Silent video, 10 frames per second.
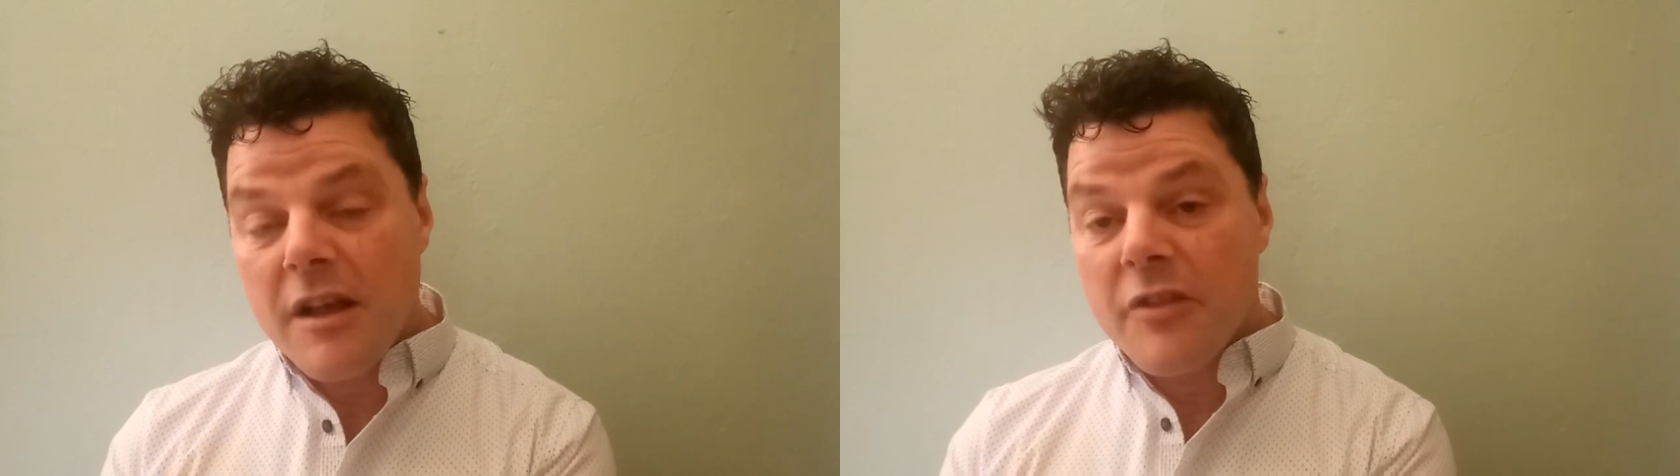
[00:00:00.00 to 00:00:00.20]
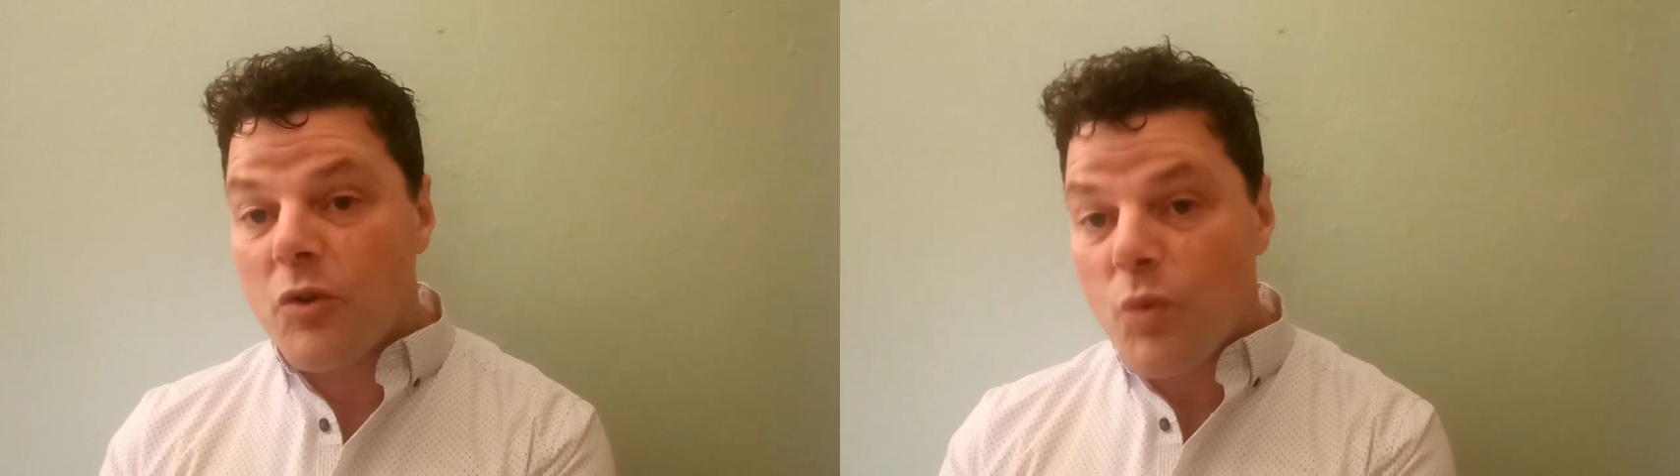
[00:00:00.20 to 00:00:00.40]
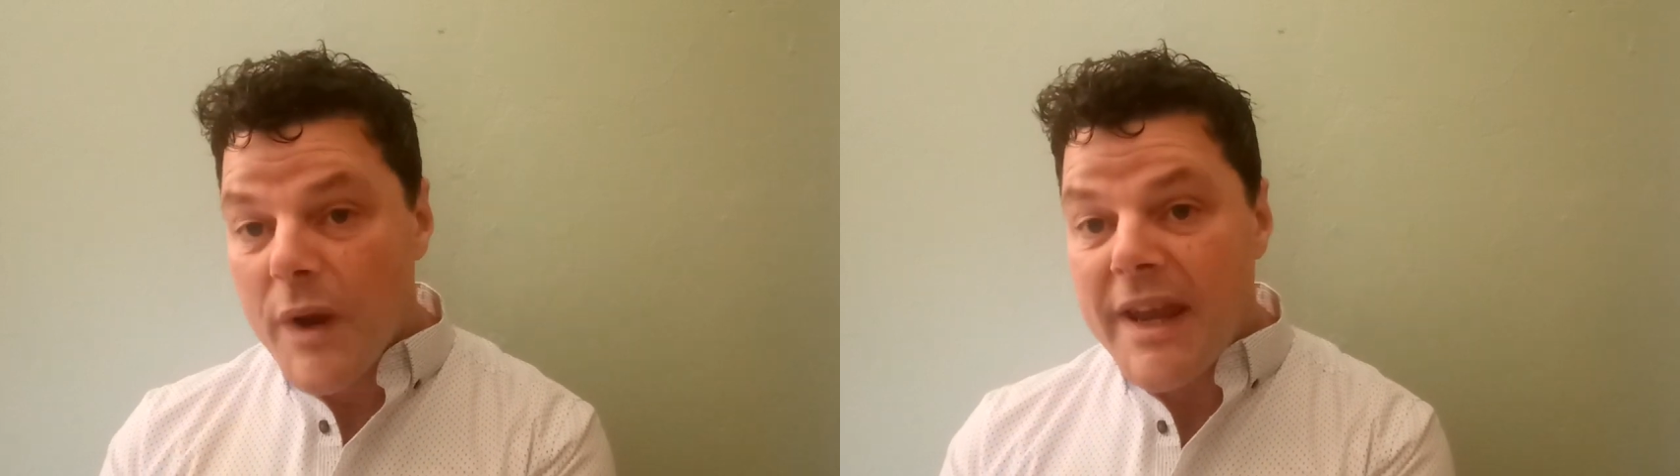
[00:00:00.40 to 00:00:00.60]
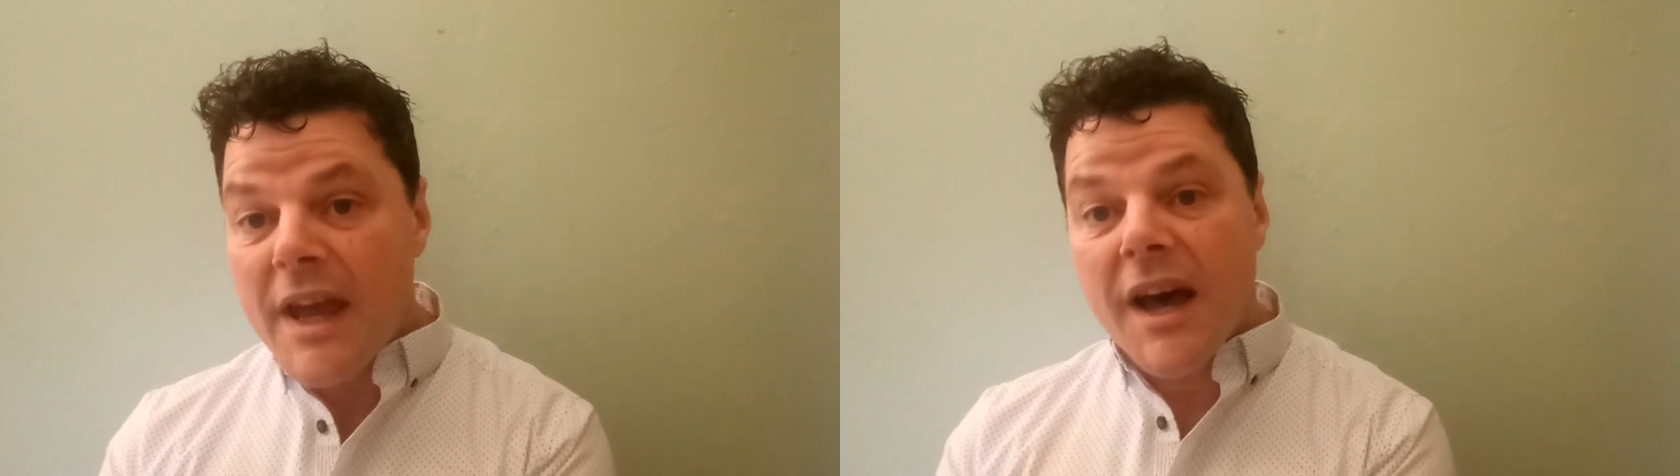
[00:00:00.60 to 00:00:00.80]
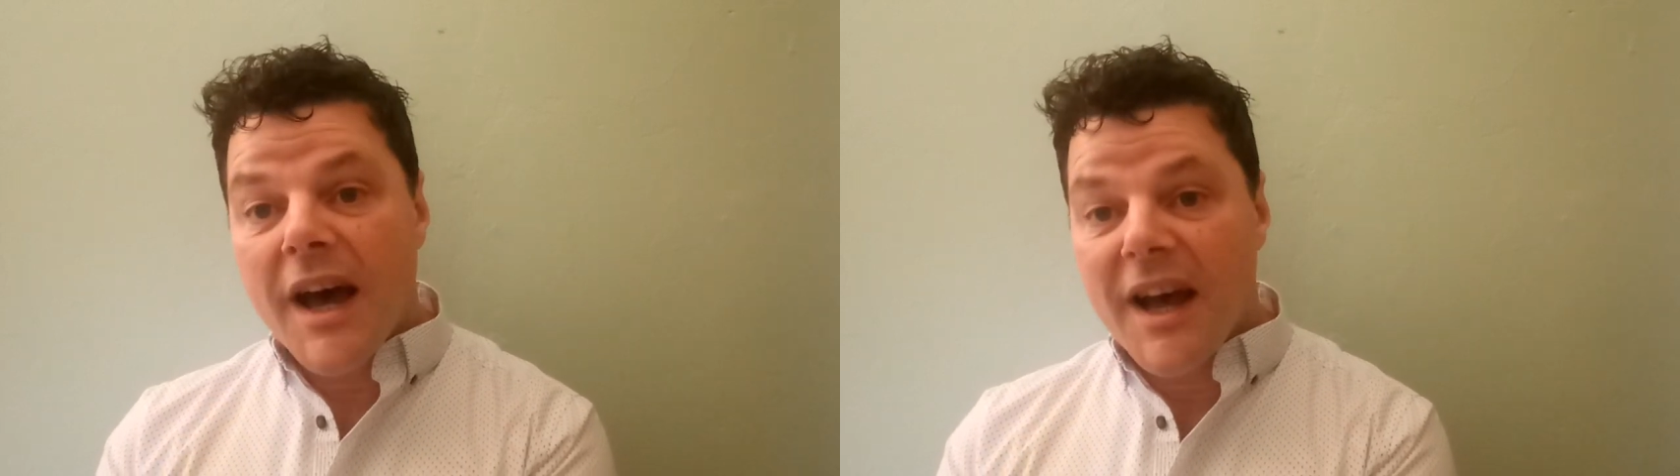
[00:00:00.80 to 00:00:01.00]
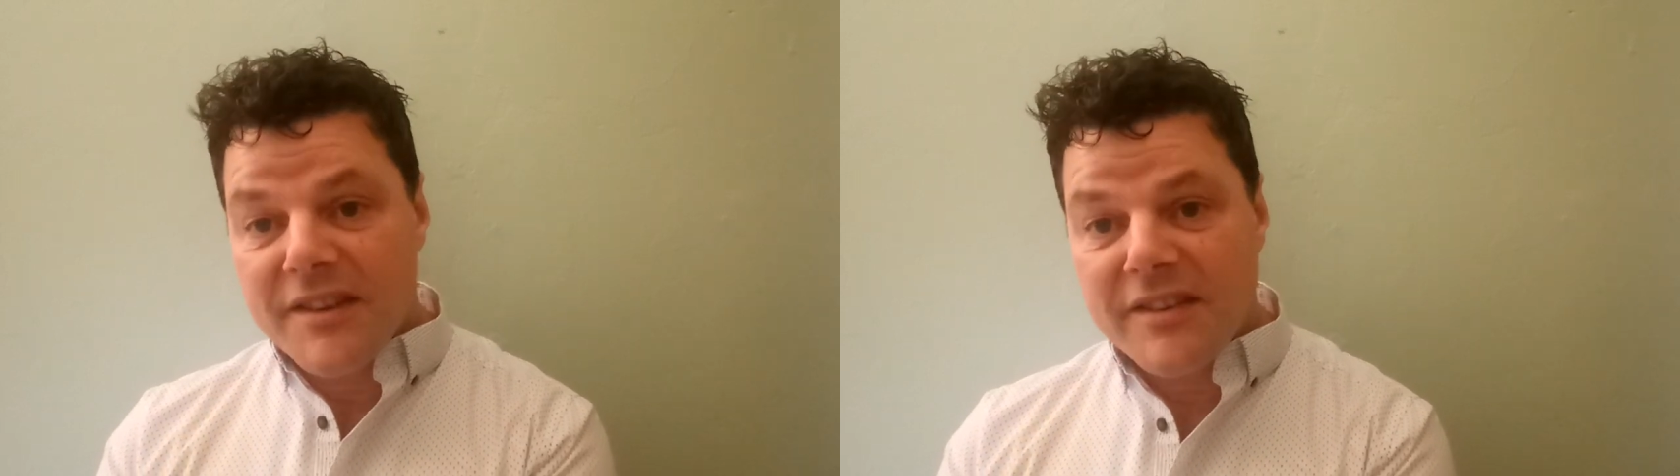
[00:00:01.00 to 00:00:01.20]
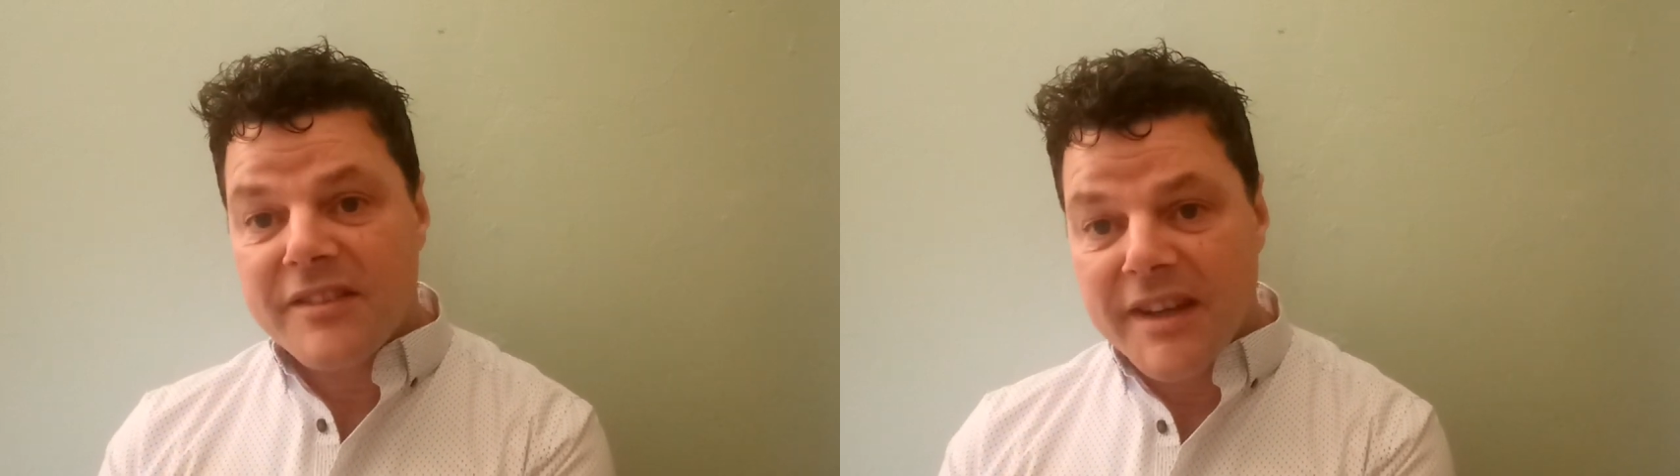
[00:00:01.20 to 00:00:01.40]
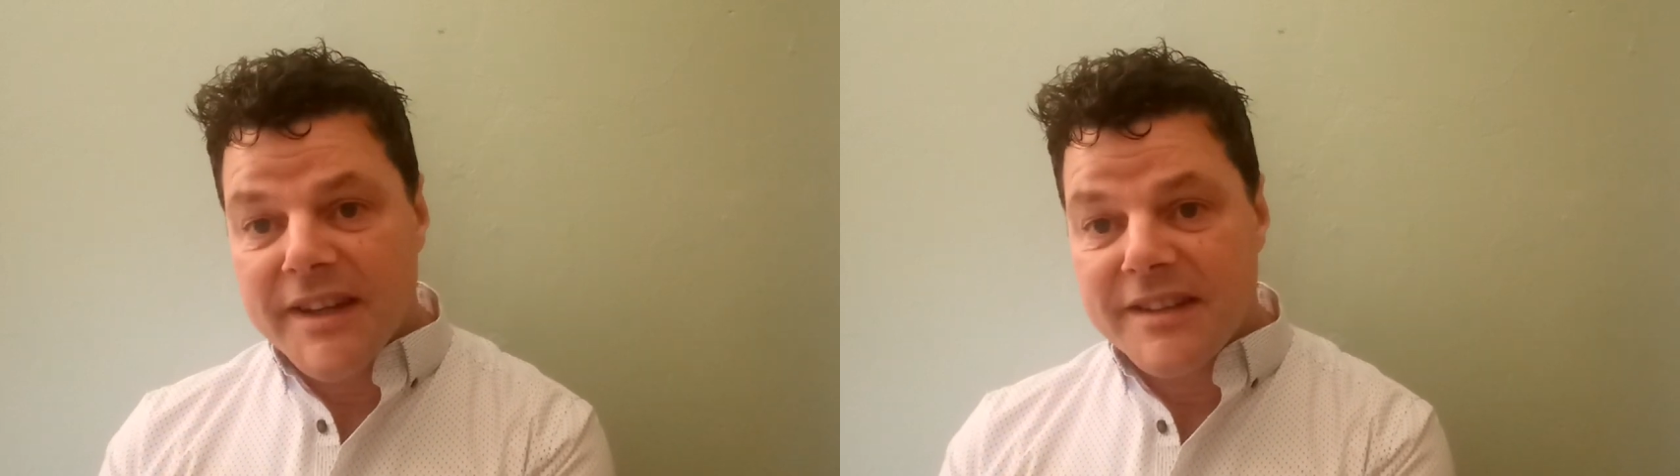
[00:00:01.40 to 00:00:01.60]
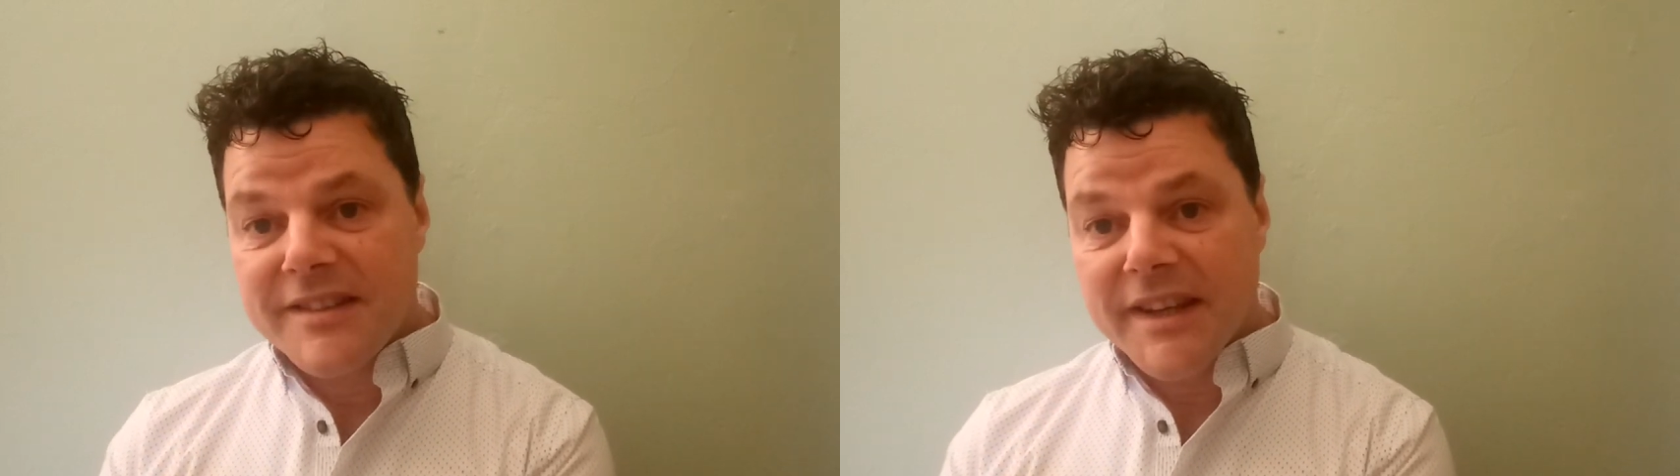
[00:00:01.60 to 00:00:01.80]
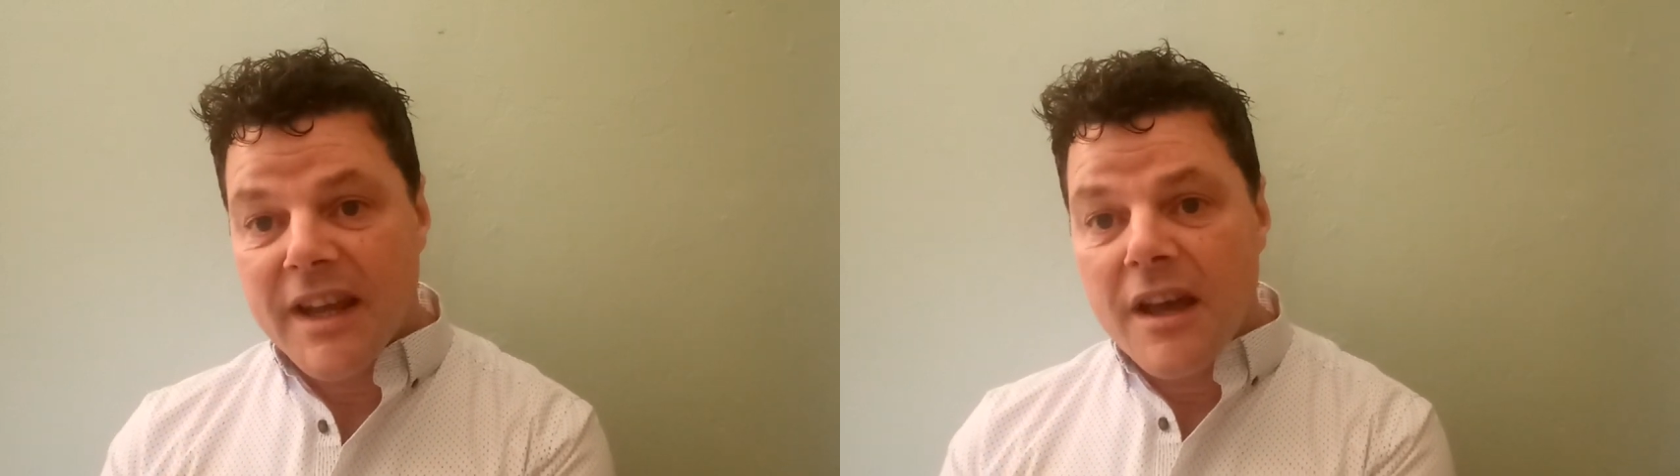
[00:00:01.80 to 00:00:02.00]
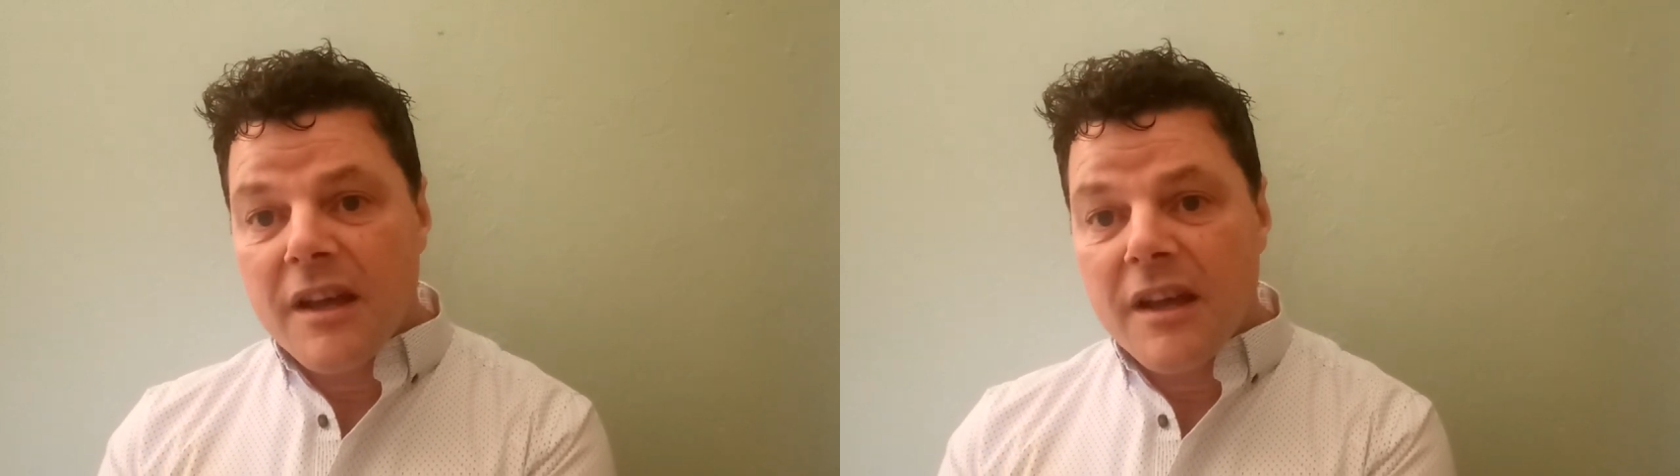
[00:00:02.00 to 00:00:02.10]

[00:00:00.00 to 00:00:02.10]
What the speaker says: that we as a society